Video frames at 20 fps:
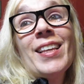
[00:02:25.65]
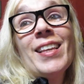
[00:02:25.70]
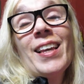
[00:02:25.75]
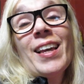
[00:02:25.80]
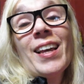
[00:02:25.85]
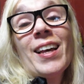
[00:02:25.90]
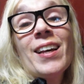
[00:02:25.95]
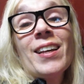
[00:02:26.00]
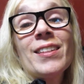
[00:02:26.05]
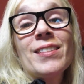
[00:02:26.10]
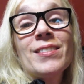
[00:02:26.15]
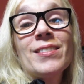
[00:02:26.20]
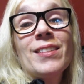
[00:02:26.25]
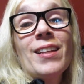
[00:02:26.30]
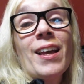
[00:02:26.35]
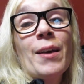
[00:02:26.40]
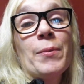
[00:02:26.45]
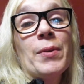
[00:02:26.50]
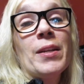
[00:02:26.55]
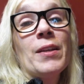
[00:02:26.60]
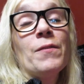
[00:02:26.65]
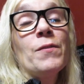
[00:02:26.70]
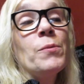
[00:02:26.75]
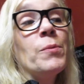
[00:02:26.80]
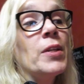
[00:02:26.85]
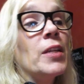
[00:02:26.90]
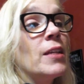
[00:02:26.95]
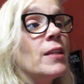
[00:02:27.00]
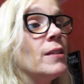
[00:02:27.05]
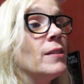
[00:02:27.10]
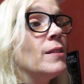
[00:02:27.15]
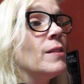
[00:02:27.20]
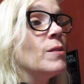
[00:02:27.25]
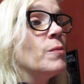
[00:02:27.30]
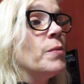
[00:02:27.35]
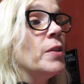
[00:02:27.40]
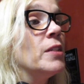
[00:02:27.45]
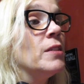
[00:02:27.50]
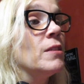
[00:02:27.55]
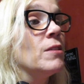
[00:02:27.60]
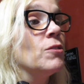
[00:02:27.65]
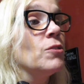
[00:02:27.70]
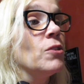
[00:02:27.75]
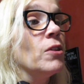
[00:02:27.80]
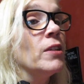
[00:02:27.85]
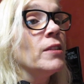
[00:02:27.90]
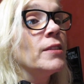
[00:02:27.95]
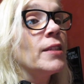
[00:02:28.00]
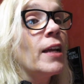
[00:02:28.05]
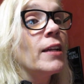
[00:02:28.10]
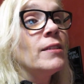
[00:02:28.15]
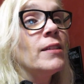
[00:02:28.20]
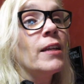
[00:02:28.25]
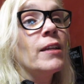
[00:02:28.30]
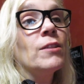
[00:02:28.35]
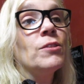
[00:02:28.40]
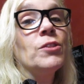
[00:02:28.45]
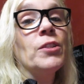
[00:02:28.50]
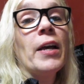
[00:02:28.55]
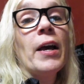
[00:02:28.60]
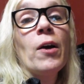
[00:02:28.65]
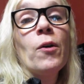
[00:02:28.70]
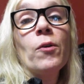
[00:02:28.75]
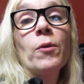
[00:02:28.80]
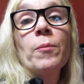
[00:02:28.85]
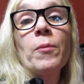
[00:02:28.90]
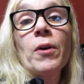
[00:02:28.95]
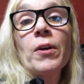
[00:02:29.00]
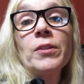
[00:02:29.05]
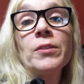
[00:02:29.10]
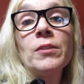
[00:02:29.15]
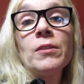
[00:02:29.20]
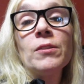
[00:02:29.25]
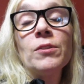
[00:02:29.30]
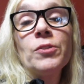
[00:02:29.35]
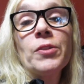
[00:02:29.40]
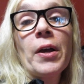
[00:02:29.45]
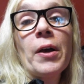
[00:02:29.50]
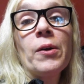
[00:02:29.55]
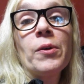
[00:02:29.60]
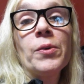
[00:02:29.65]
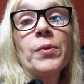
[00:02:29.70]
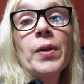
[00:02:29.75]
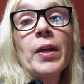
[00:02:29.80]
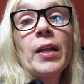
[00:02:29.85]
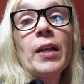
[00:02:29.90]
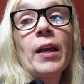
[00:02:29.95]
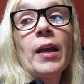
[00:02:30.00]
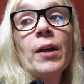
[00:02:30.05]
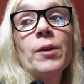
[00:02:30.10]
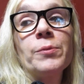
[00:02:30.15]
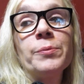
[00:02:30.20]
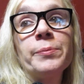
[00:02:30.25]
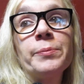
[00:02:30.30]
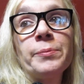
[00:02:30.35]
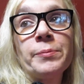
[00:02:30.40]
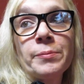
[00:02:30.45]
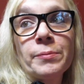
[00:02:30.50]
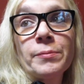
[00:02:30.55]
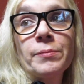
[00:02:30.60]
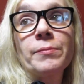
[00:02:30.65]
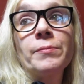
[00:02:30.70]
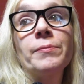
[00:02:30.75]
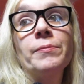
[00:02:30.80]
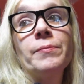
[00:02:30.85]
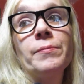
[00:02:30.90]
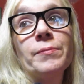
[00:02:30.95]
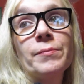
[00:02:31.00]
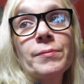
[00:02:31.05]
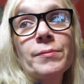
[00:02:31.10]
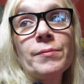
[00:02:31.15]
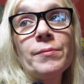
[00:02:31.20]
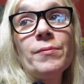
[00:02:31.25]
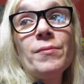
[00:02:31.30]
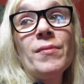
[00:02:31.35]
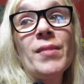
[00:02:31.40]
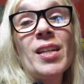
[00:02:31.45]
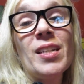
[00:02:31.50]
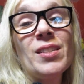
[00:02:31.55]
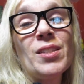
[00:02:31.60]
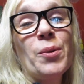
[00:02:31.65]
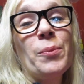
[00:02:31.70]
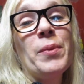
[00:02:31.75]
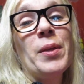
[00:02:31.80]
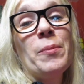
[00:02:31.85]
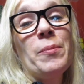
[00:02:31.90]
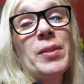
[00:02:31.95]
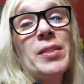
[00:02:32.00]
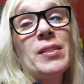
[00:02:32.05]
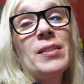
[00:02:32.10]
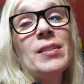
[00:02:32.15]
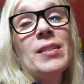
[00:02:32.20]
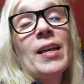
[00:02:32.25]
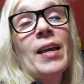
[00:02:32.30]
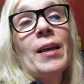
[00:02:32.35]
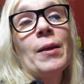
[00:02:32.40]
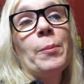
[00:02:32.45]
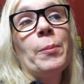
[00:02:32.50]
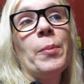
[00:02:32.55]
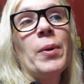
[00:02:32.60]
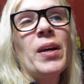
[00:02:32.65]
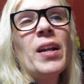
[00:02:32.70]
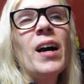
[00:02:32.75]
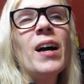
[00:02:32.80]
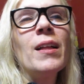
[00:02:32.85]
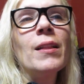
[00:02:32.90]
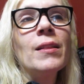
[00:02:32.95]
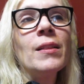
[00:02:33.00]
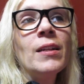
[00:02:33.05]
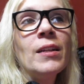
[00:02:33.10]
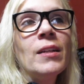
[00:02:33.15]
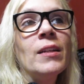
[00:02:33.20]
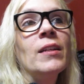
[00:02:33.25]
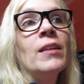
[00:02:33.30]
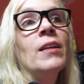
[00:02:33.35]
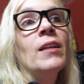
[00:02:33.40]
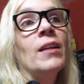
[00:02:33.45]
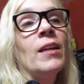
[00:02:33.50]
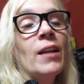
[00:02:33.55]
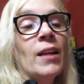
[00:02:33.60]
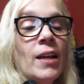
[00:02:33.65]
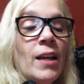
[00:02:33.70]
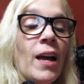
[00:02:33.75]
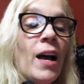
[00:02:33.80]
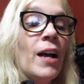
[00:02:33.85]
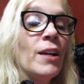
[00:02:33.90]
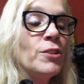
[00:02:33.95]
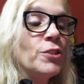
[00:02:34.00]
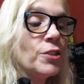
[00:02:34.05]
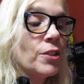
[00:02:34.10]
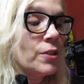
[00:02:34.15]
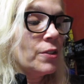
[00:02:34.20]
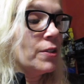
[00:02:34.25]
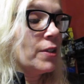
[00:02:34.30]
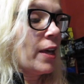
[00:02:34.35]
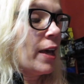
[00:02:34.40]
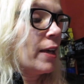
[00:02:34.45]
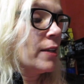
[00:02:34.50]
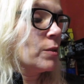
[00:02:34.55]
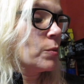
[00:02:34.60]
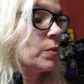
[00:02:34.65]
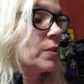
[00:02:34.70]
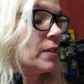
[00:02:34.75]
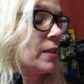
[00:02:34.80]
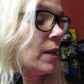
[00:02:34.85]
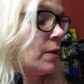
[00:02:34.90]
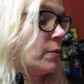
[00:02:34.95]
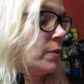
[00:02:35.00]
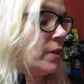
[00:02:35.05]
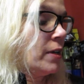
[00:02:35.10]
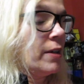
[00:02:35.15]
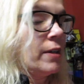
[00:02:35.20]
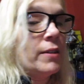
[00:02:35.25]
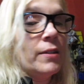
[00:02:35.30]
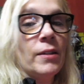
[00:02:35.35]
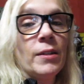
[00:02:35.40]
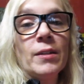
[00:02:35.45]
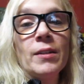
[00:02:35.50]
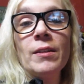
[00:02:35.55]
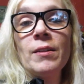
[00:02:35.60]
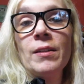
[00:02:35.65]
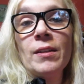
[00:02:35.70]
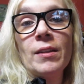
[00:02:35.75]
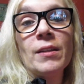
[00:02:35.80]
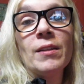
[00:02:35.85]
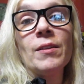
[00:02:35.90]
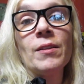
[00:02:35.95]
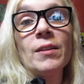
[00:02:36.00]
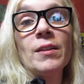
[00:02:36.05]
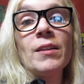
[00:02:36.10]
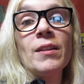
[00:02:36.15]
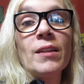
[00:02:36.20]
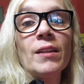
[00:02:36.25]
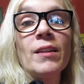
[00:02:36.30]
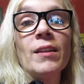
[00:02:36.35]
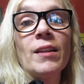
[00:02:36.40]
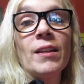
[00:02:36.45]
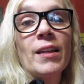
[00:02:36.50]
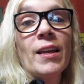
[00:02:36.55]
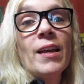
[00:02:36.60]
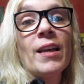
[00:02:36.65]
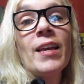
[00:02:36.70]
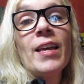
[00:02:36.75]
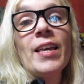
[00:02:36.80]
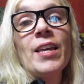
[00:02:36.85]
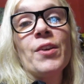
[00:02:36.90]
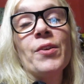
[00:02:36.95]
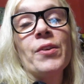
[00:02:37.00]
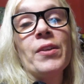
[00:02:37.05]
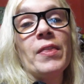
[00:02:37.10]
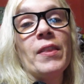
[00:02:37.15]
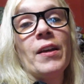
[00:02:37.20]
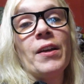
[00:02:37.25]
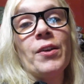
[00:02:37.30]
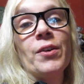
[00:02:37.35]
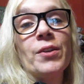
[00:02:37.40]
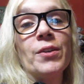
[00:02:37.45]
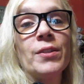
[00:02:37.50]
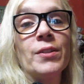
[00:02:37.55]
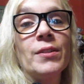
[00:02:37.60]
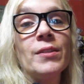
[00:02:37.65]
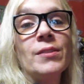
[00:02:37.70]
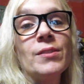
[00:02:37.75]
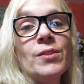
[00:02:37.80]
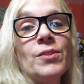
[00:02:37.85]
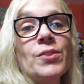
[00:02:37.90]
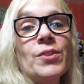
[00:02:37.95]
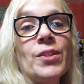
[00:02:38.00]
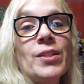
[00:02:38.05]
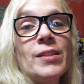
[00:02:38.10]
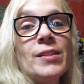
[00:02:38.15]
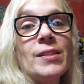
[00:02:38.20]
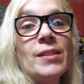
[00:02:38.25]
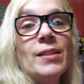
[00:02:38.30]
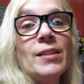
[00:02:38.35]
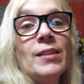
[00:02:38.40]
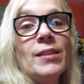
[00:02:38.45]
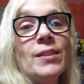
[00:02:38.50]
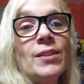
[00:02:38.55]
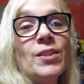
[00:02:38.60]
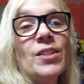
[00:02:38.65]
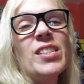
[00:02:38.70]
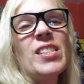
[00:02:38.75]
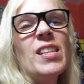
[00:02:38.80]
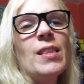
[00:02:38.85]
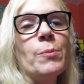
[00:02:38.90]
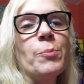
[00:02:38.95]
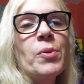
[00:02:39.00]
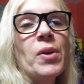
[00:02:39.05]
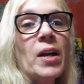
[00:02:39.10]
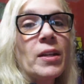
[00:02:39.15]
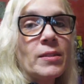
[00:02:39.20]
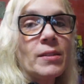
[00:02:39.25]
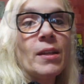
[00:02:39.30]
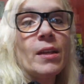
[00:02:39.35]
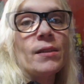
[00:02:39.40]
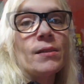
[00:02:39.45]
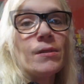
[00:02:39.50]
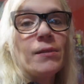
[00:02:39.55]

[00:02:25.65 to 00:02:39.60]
Yeah, I mean, everybody else is busy. Sean's gotta take a shower, Mark's in the shower right now. It's gonna be a busy day, but I'll show you guys what's going on here and there so you can see. You can see the process.